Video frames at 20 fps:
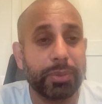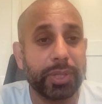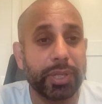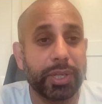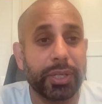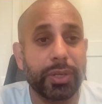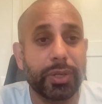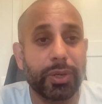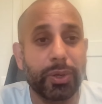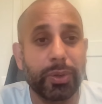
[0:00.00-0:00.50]

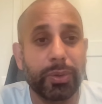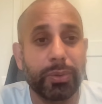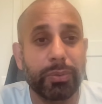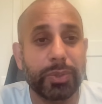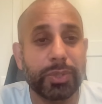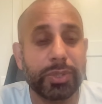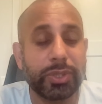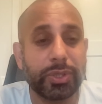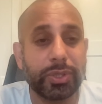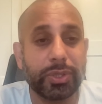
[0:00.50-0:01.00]
play node
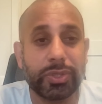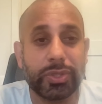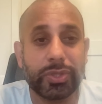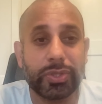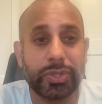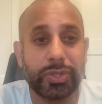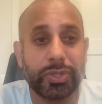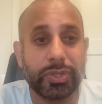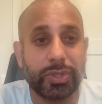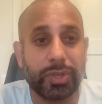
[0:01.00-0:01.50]
which you can
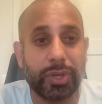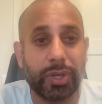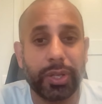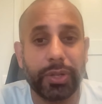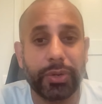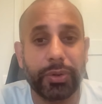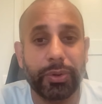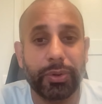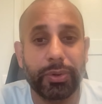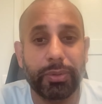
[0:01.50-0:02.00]
just install
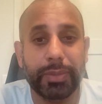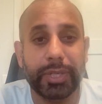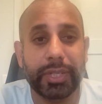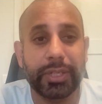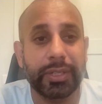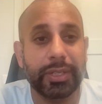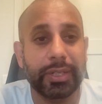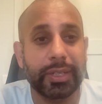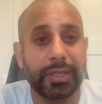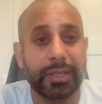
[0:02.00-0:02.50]
at home
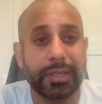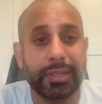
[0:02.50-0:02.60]
and